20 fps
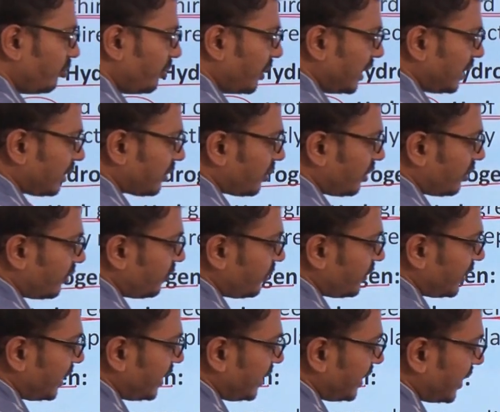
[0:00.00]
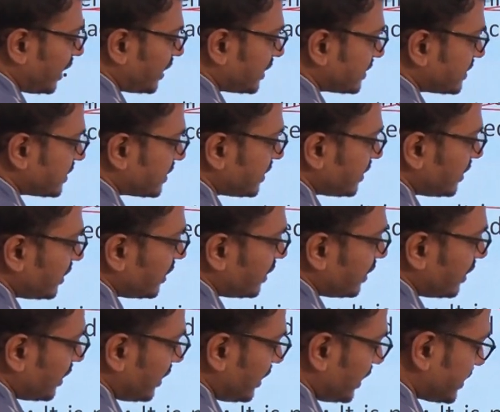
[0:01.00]
bulk of India's
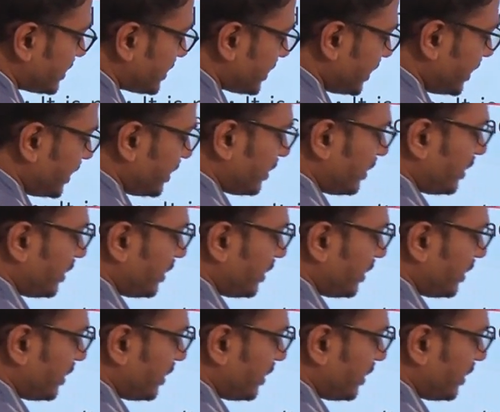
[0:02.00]
let us say